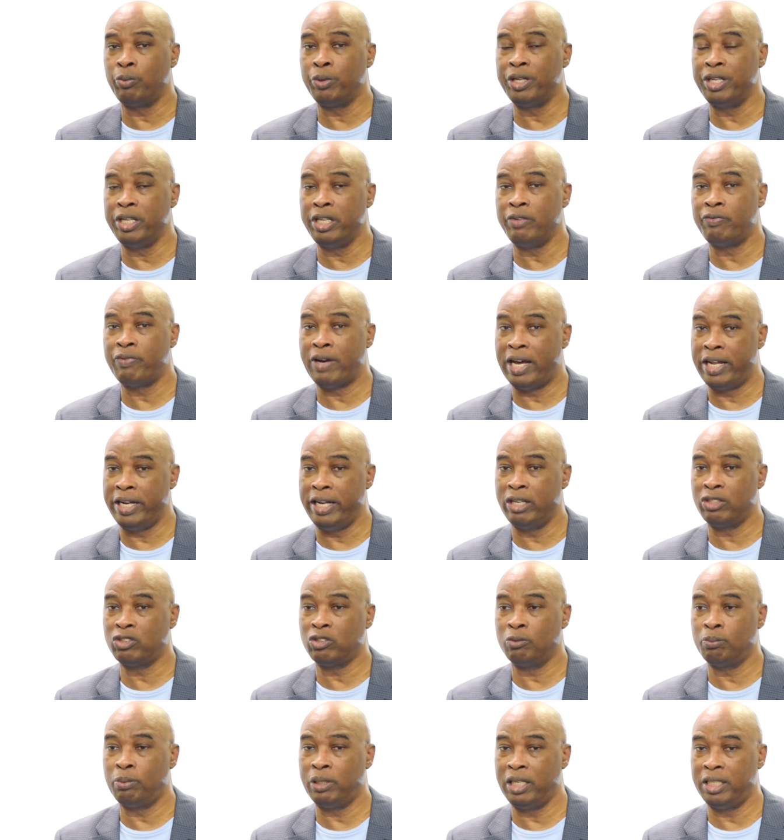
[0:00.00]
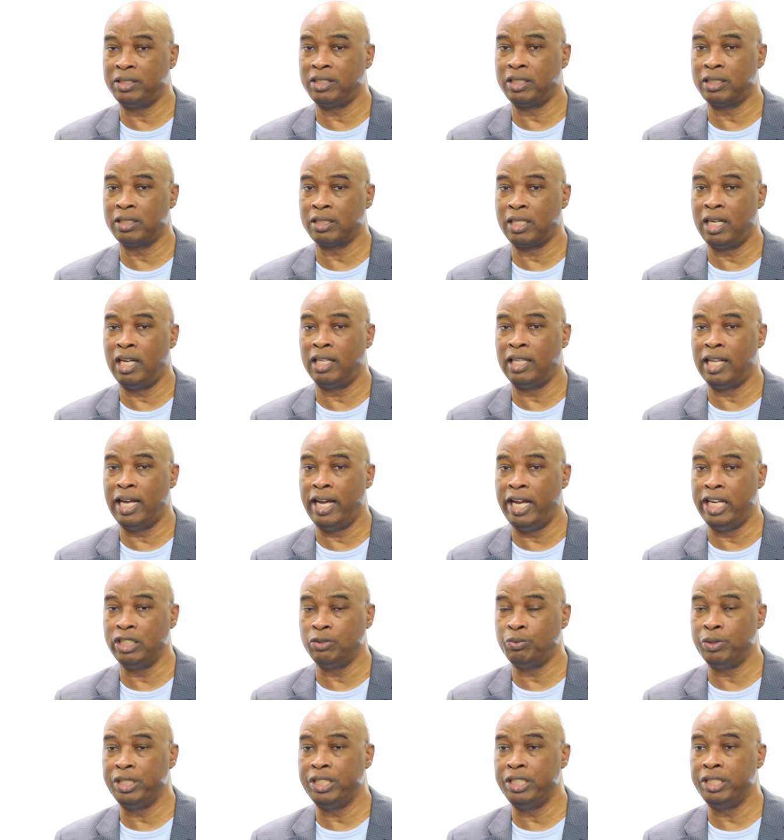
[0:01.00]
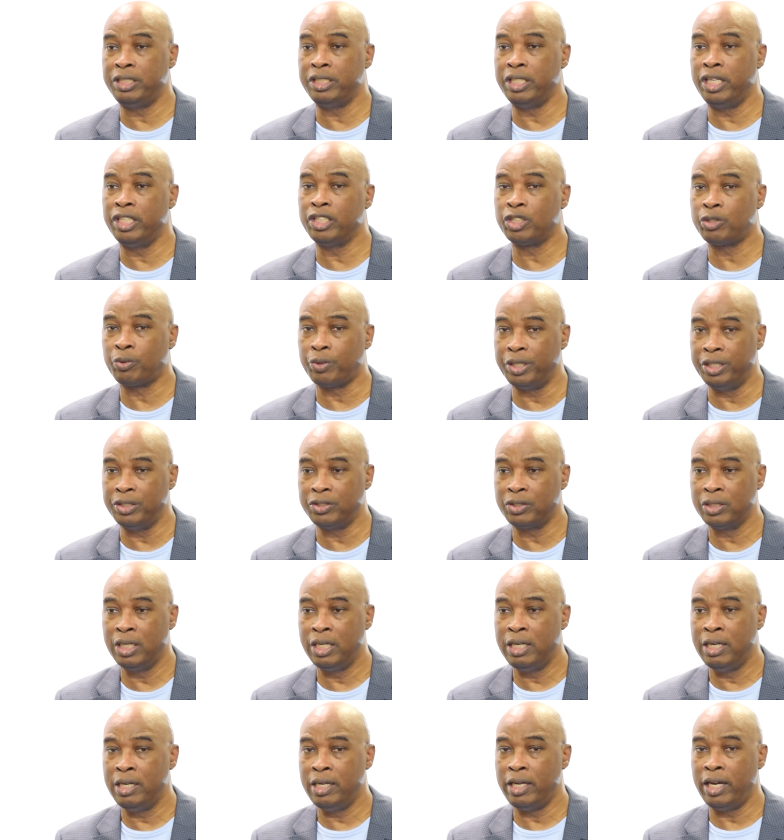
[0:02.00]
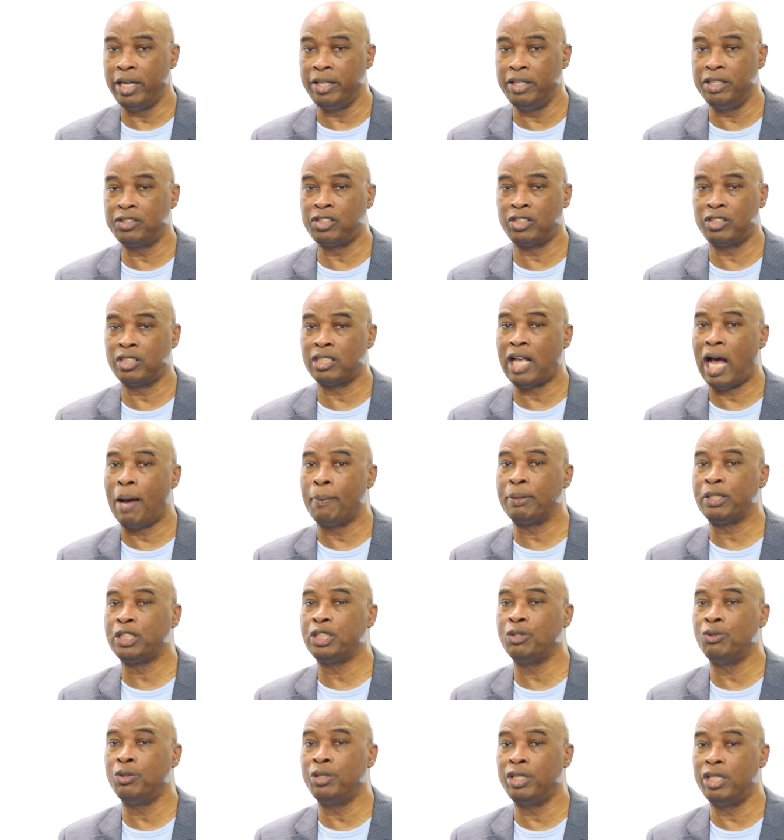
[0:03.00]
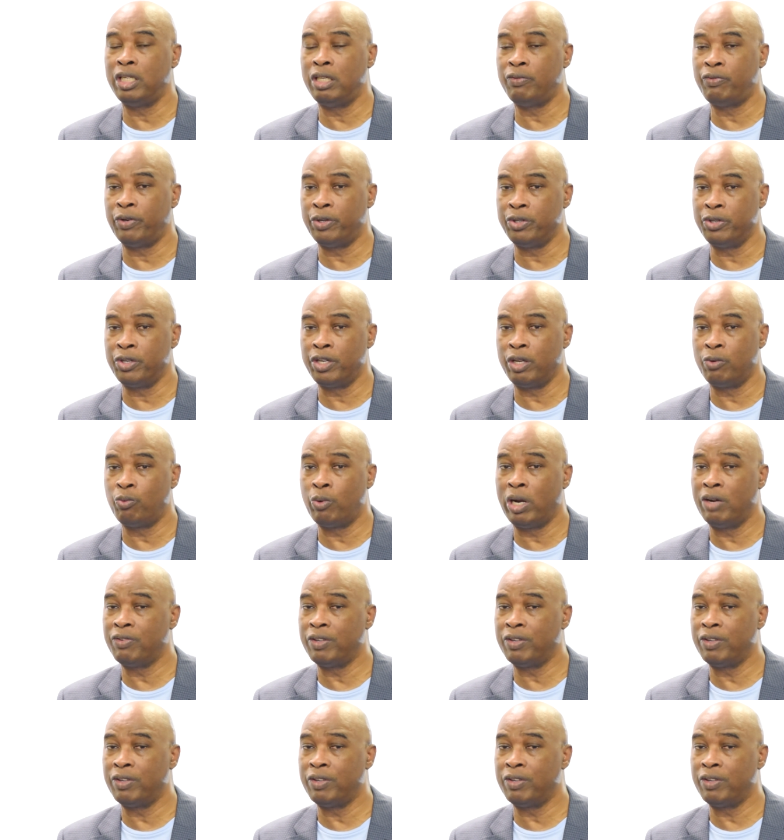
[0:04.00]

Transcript: that we need financial blessings in our lives, we need to increase. And this is an opportunity for you get